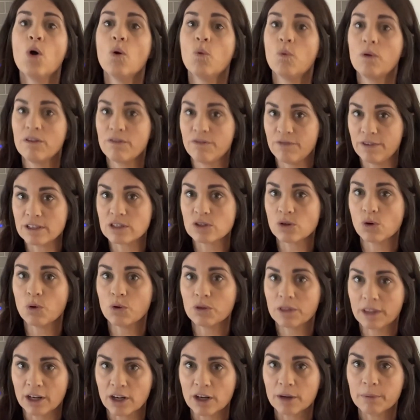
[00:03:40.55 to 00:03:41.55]
with physical
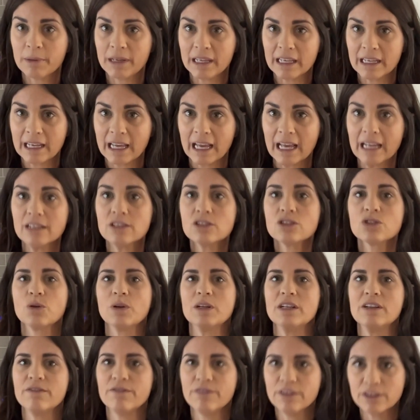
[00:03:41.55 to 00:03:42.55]
therapy again. So
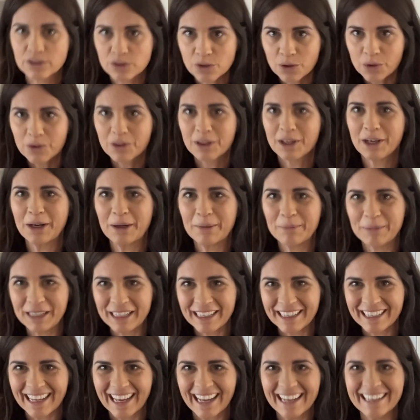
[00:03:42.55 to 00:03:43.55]
I did physical therapy
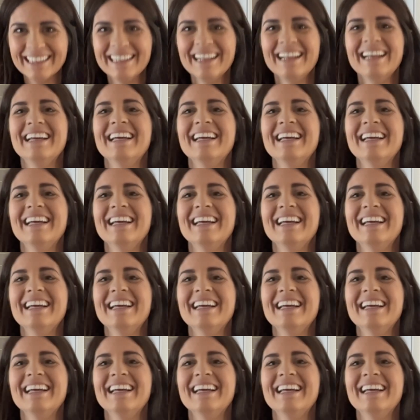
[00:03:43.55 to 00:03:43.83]
again.